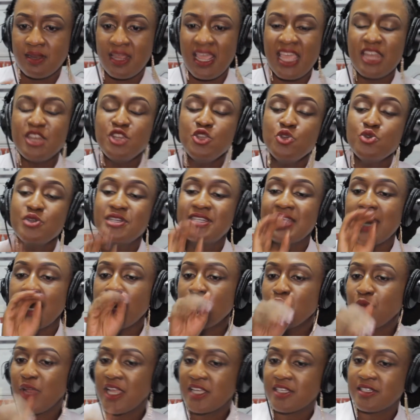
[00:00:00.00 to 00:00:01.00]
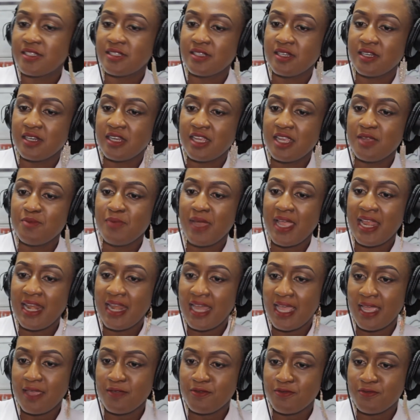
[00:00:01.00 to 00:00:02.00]
a new direction in my
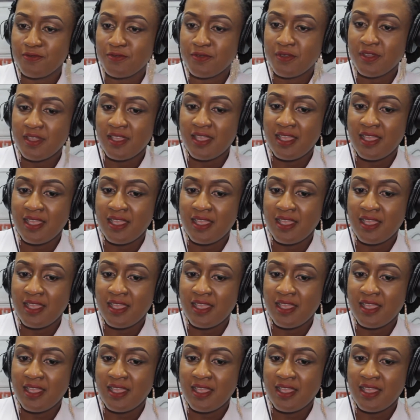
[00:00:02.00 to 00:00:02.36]
life,